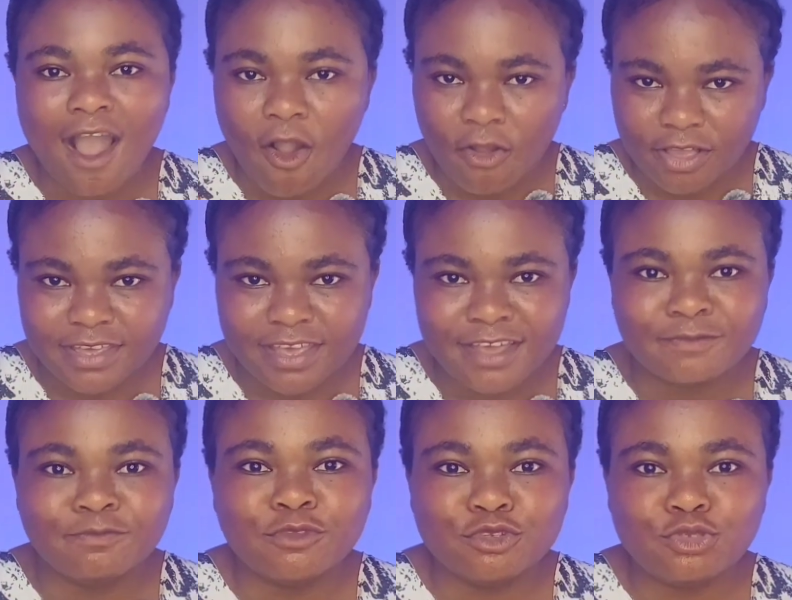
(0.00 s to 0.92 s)
Okay,
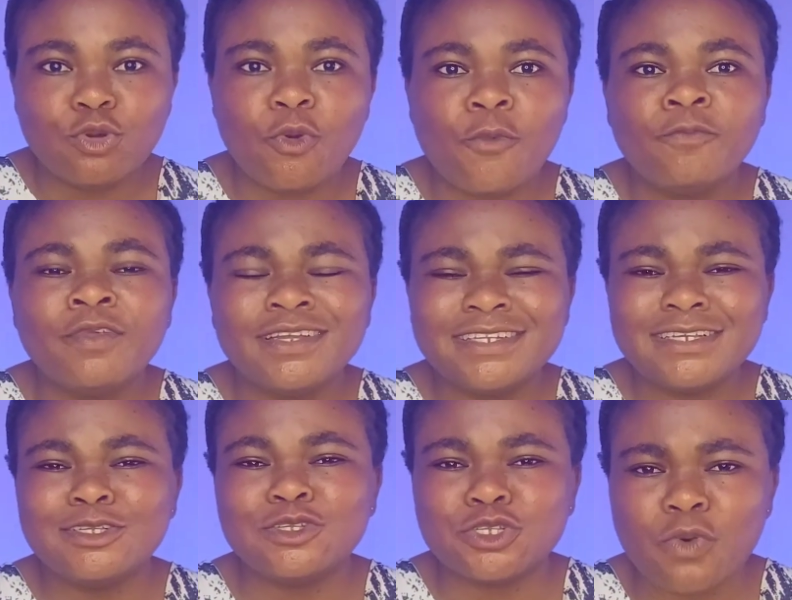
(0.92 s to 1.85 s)
so
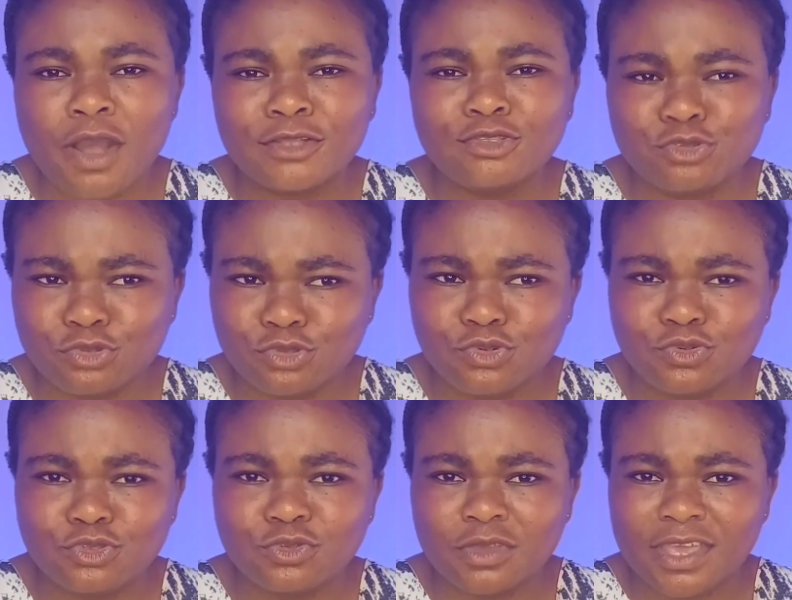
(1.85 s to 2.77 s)
this is what to
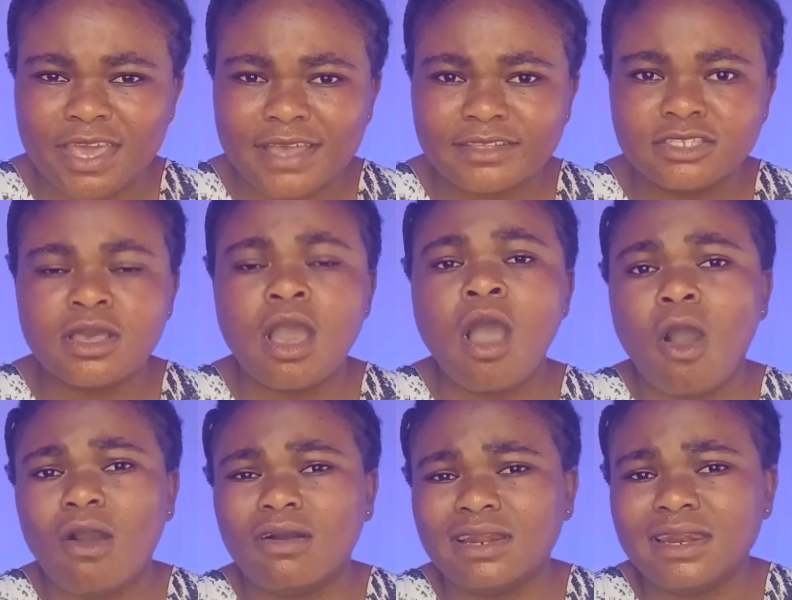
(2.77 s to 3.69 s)
do to get
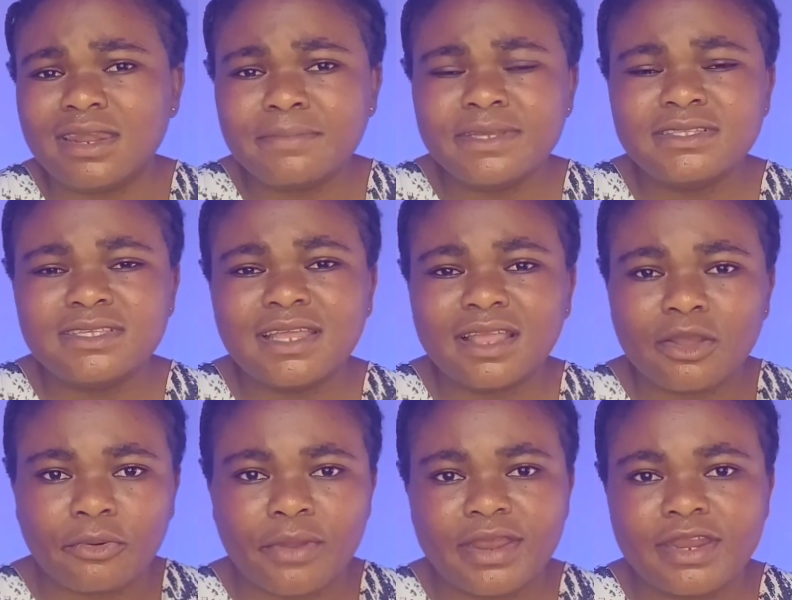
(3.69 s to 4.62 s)
unlimited
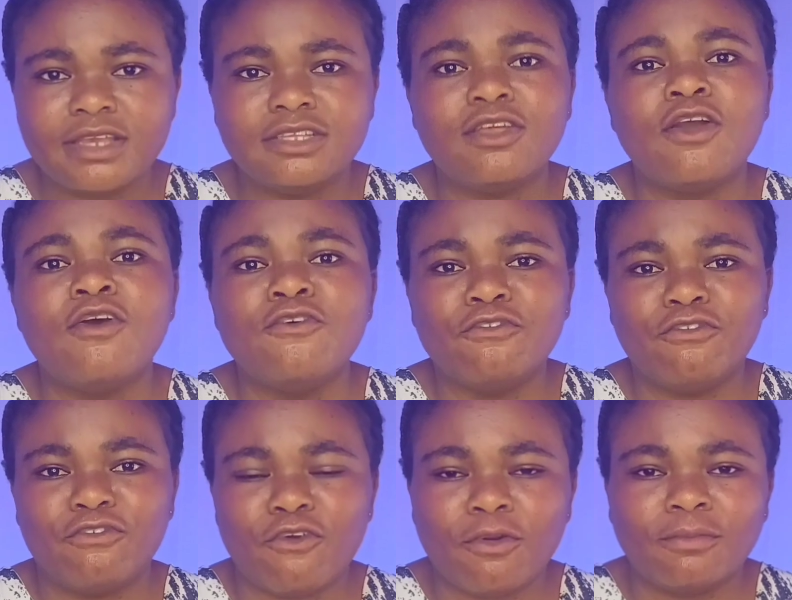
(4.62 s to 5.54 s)
credit
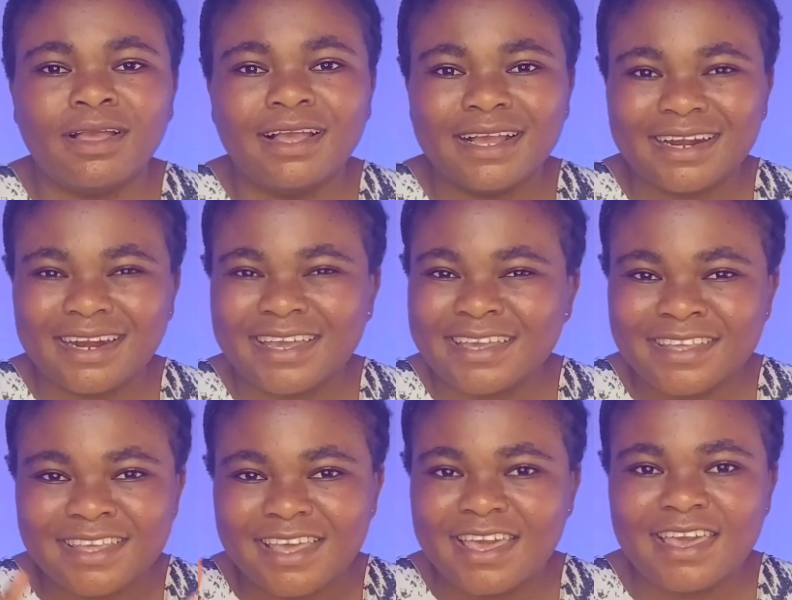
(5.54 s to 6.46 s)
from
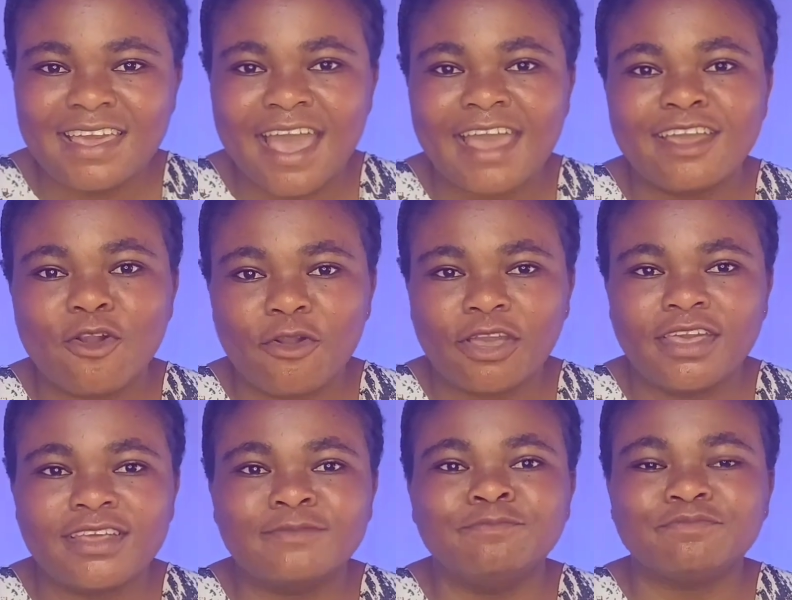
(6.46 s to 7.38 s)
Kling AI.
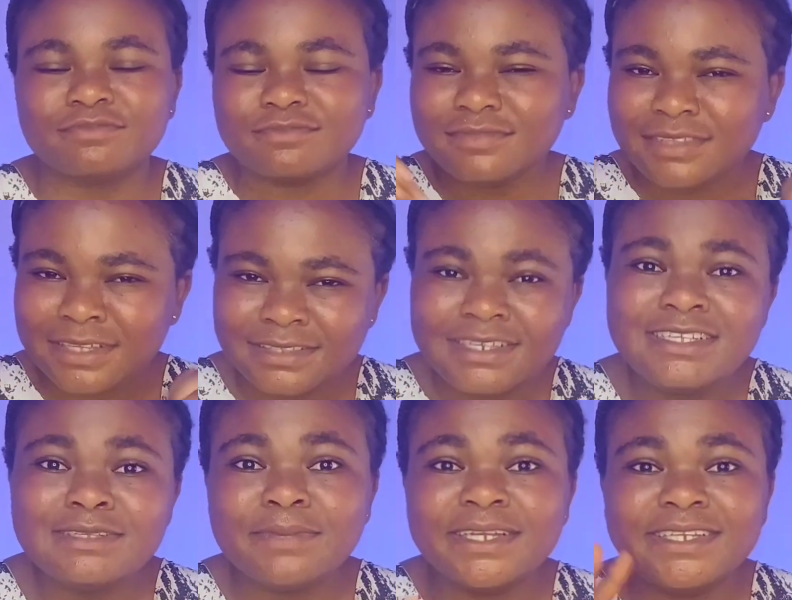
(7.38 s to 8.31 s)
Okay,
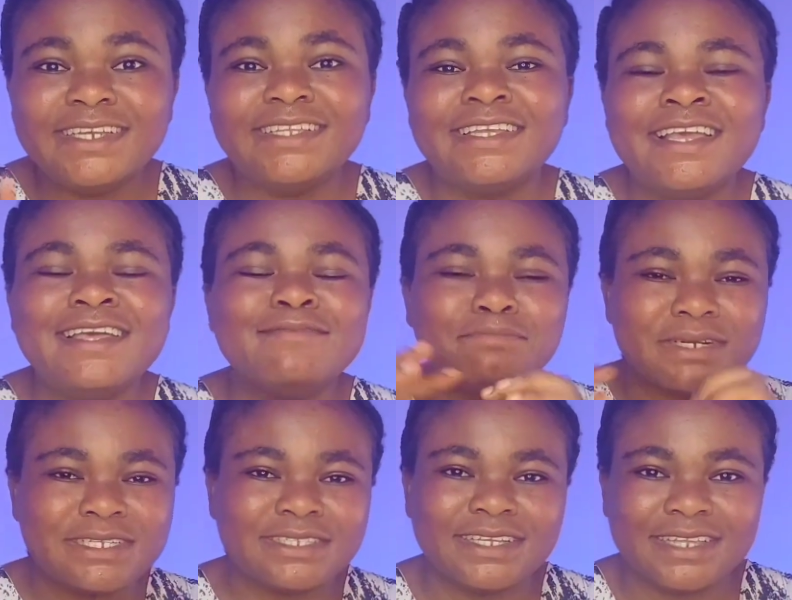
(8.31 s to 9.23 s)
this
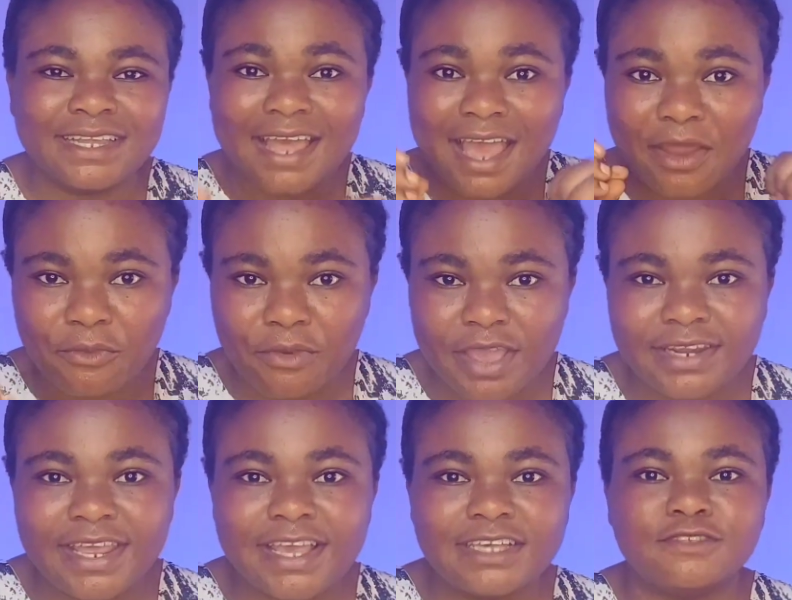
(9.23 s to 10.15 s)
message that I read
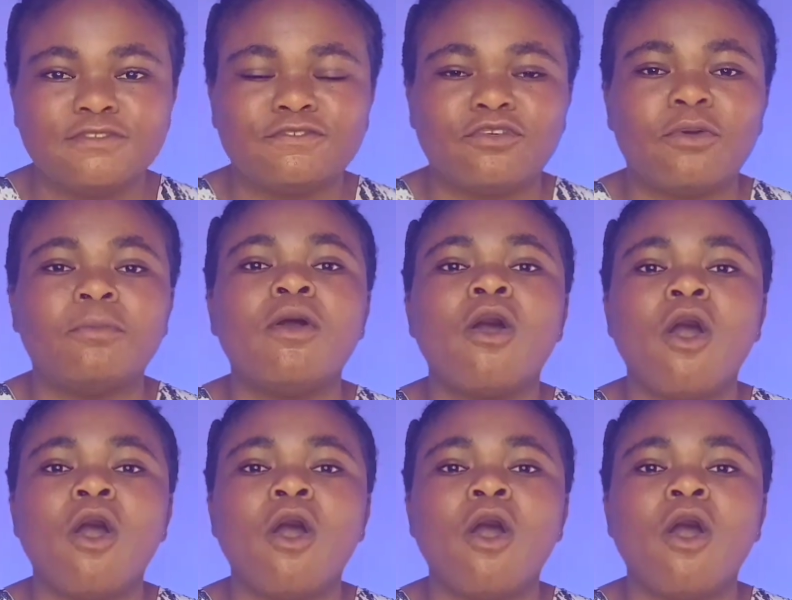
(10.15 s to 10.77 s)
is from